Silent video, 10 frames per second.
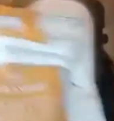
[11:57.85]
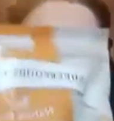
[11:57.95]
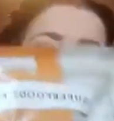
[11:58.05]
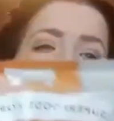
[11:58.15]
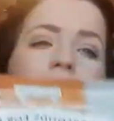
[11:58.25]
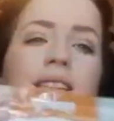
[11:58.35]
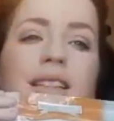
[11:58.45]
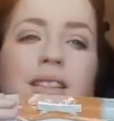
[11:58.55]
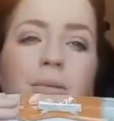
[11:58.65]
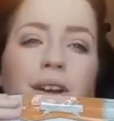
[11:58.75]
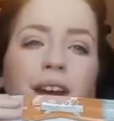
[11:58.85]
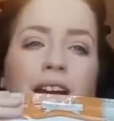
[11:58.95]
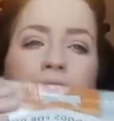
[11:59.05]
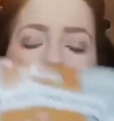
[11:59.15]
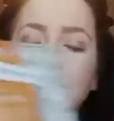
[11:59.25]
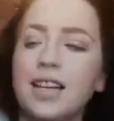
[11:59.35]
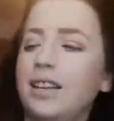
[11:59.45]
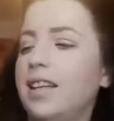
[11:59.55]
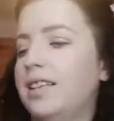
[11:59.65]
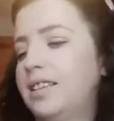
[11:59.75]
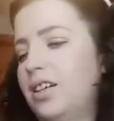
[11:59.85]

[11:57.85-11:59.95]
So that's this one, and in this